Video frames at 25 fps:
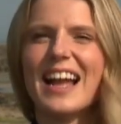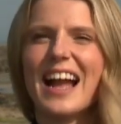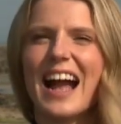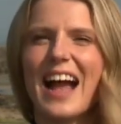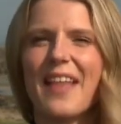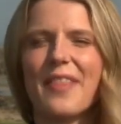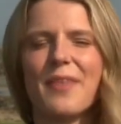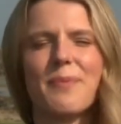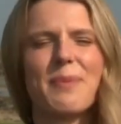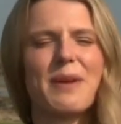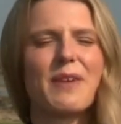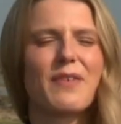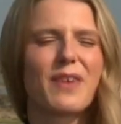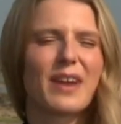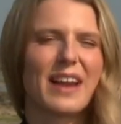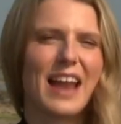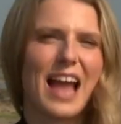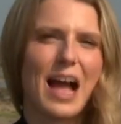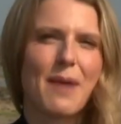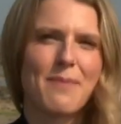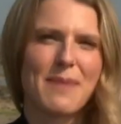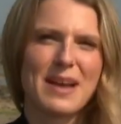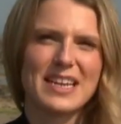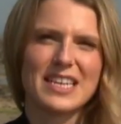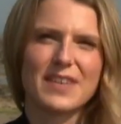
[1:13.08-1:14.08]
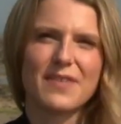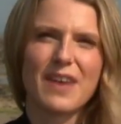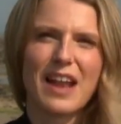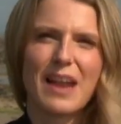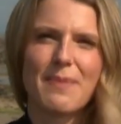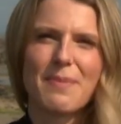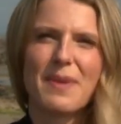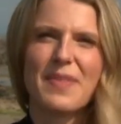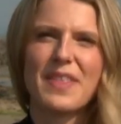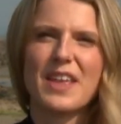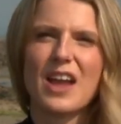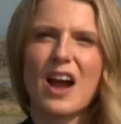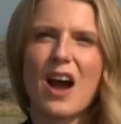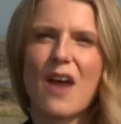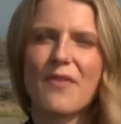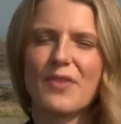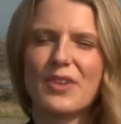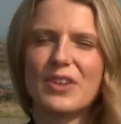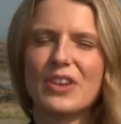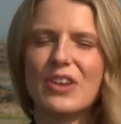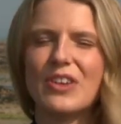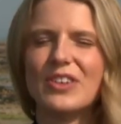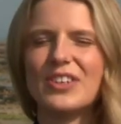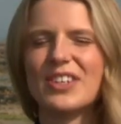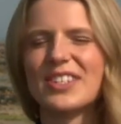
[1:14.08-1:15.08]
And a bit of cloud may develop in the
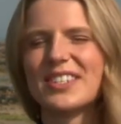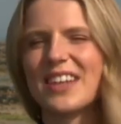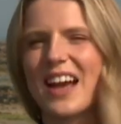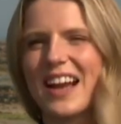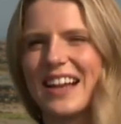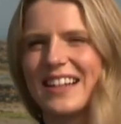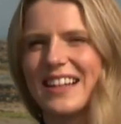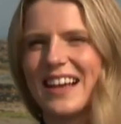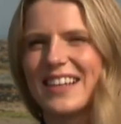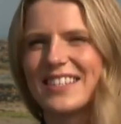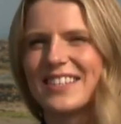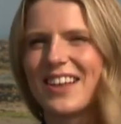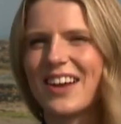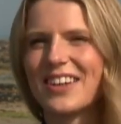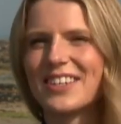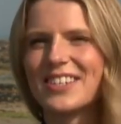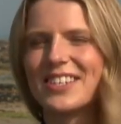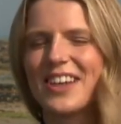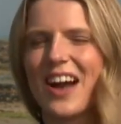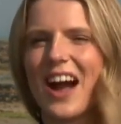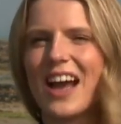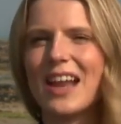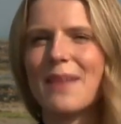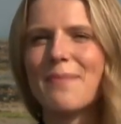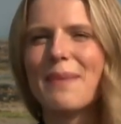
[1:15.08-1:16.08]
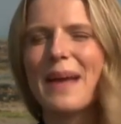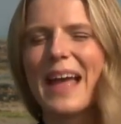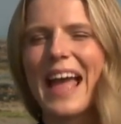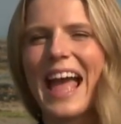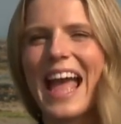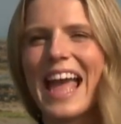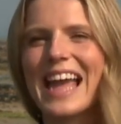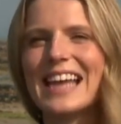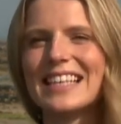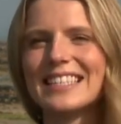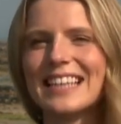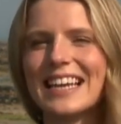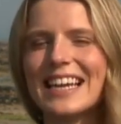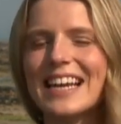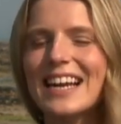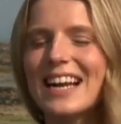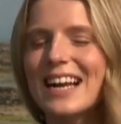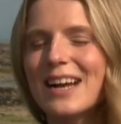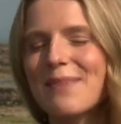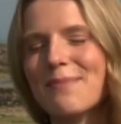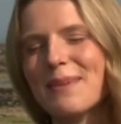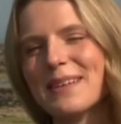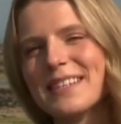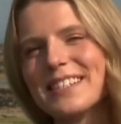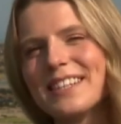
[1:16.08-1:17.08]
afternoon, just turning that sunshine a bit hazy,
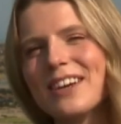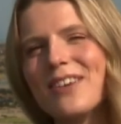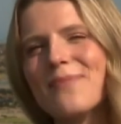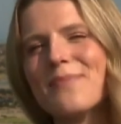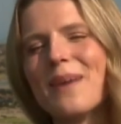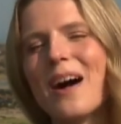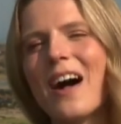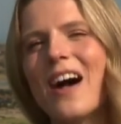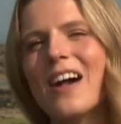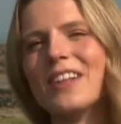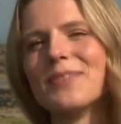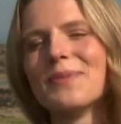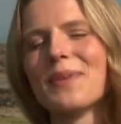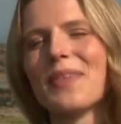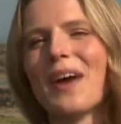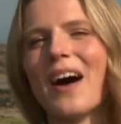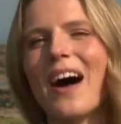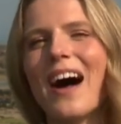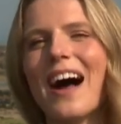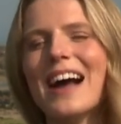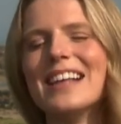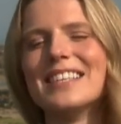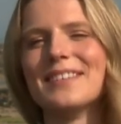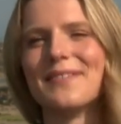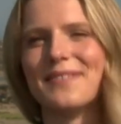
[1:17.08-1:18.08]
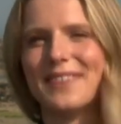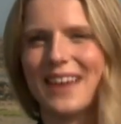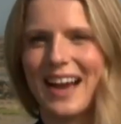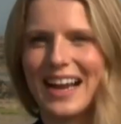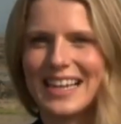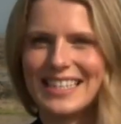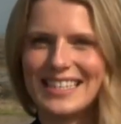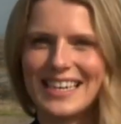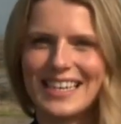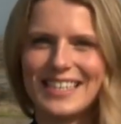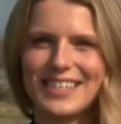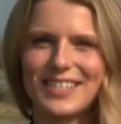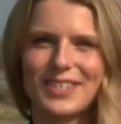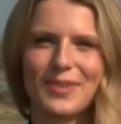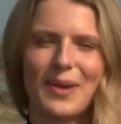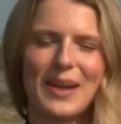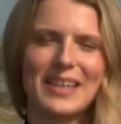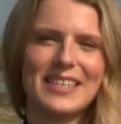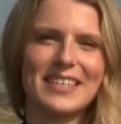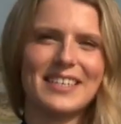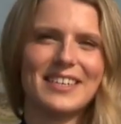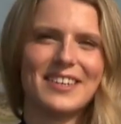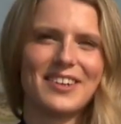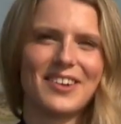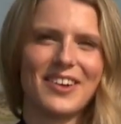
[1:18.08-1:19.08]
but still mild with highs of 19 to
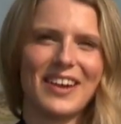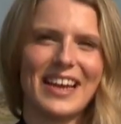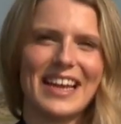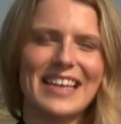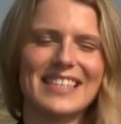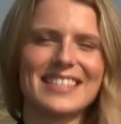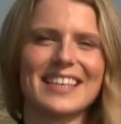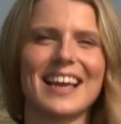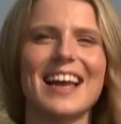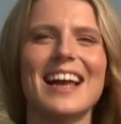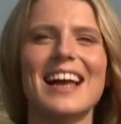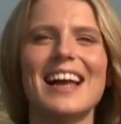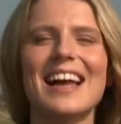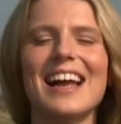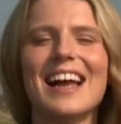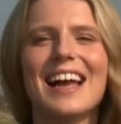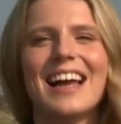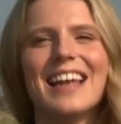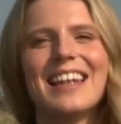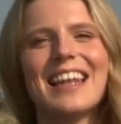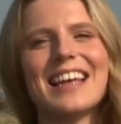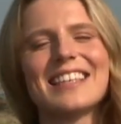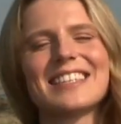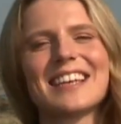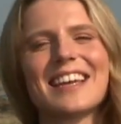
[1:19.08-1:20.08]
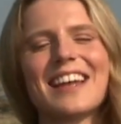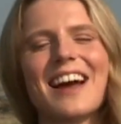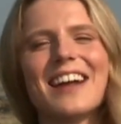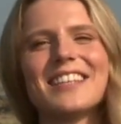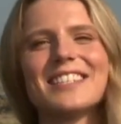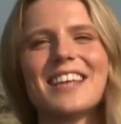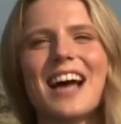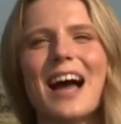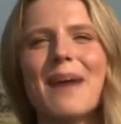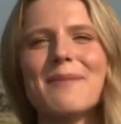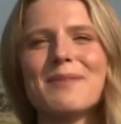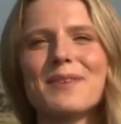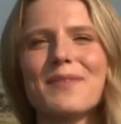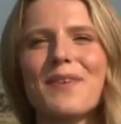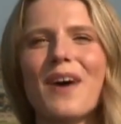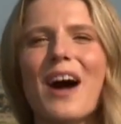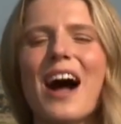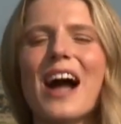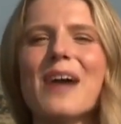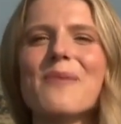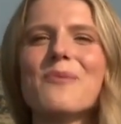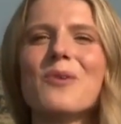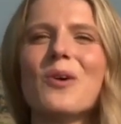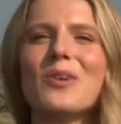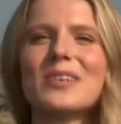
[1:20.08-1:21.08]
20 degrees. Let's get our times of
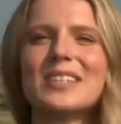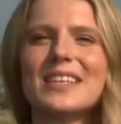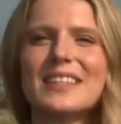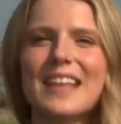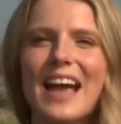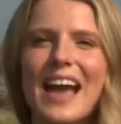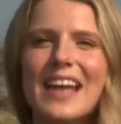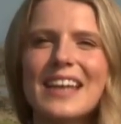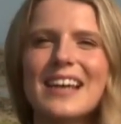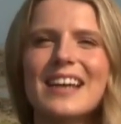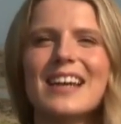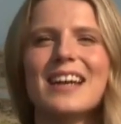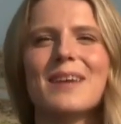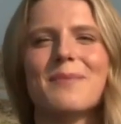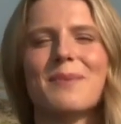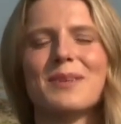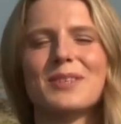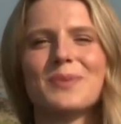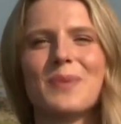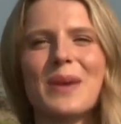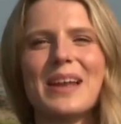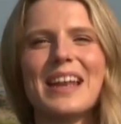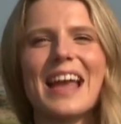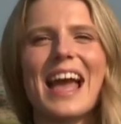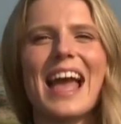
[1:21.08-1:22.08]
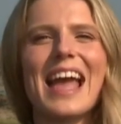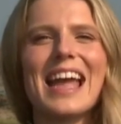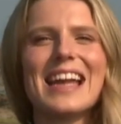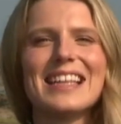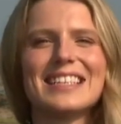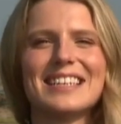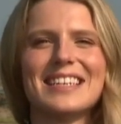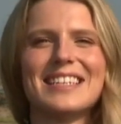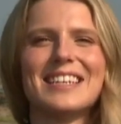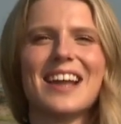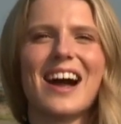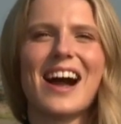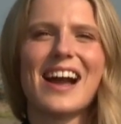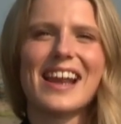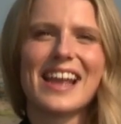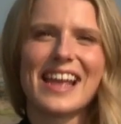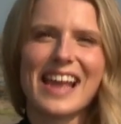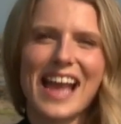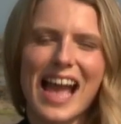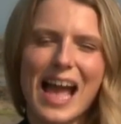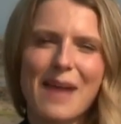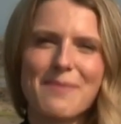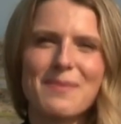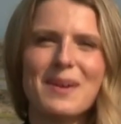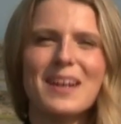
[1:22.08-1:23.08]
high water then, between 8 and 9
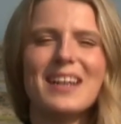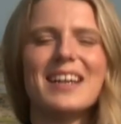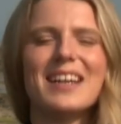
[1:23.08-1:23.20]
a.m.